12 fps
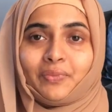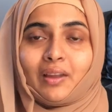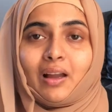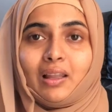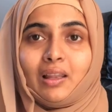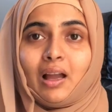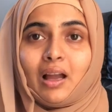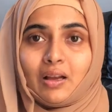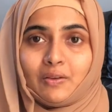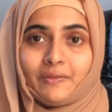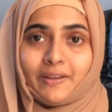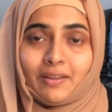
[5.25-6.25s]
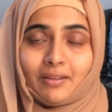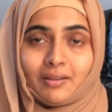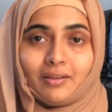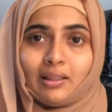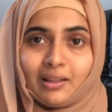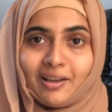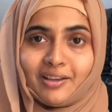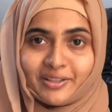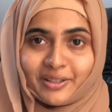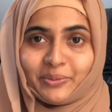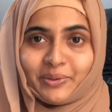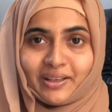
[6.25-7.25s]
Al-Hafiz. Allah is
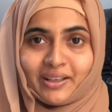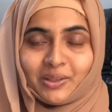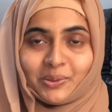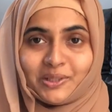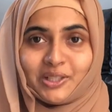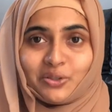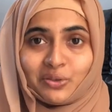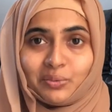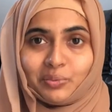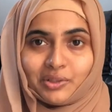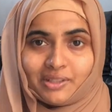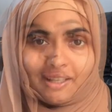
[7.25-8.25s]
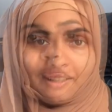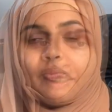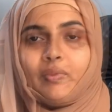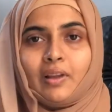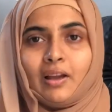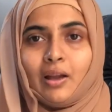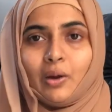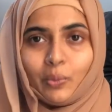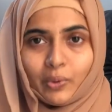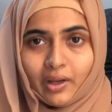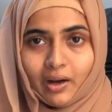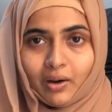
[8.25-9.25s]
the one and only true protector.
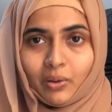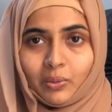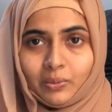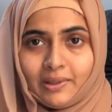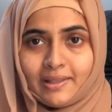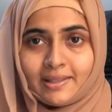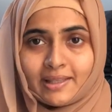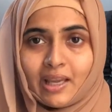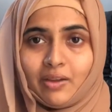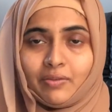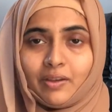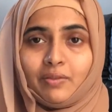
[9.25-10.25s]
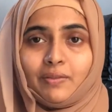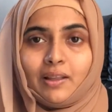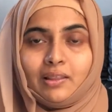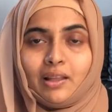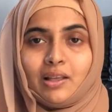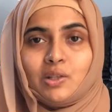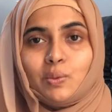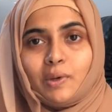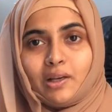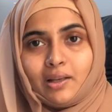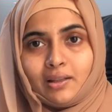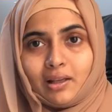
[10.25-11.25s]
We are only safe if Allah subhanahu
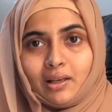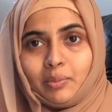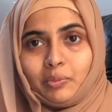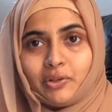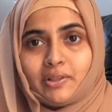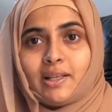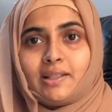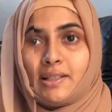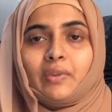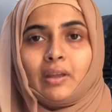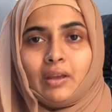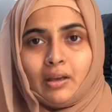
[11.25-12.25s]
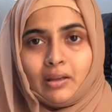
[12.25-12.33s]
wa ta'ala protects us.